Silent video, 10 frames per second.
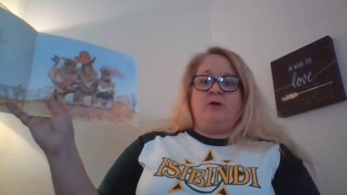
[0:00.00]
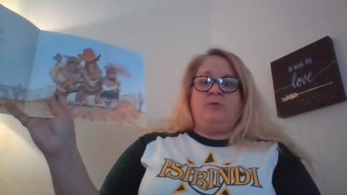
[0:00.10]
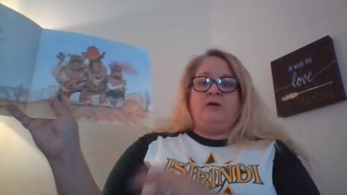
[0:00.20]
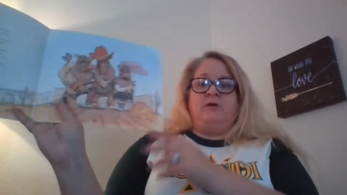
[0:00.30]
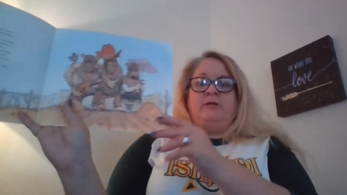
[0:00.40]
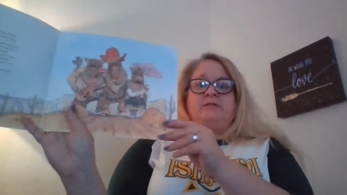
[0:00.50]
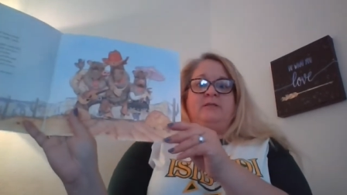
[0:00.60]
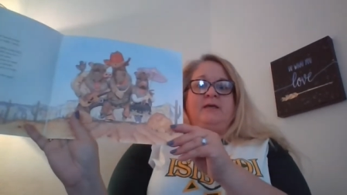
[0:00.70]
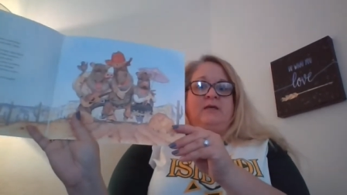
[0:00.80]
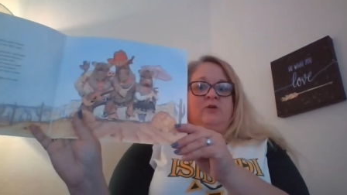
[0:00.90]
here we go. Let's
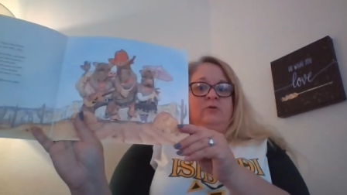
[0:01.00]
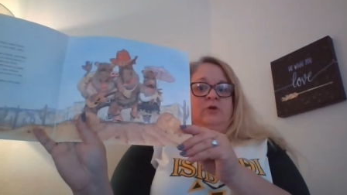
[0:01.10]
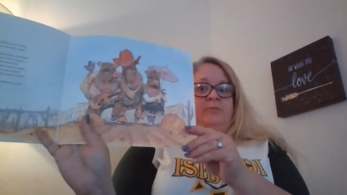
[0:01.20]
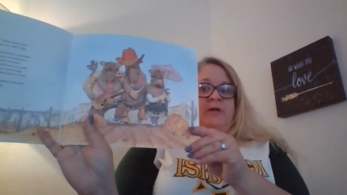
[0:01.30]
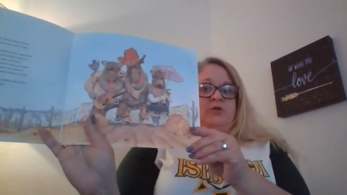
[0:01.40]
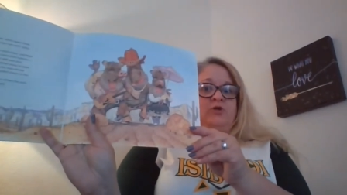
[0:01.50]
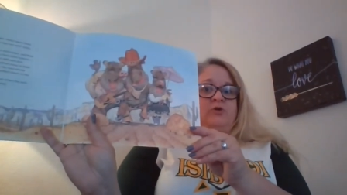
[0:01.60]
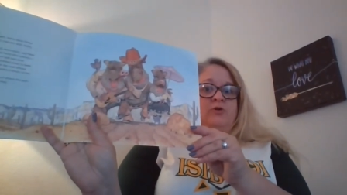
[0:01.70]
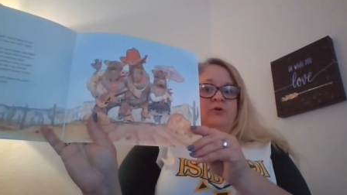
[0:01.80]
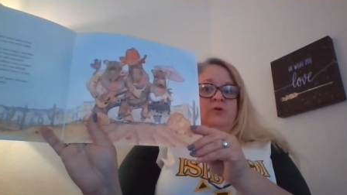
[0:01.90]
see that cute little picture.
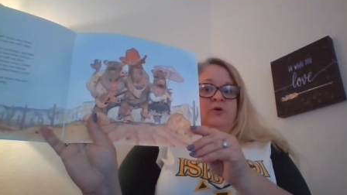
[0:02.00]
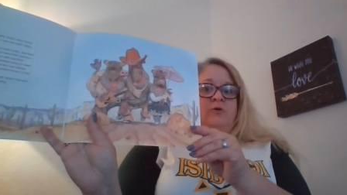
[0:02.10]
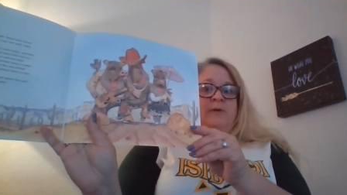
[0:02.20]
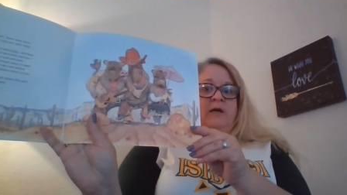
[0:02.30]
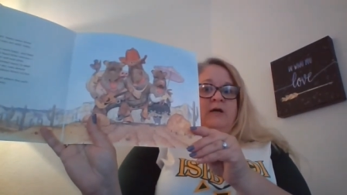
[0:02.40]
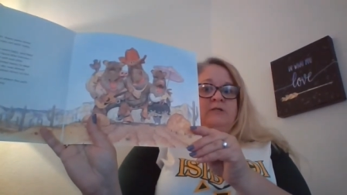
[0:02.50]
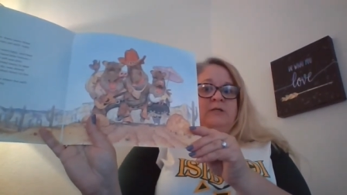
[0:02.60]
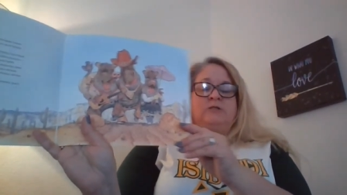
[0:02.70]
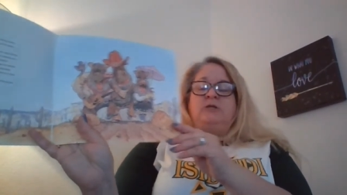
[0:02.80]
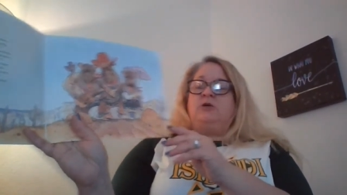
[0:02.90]
Oh my gosh, that's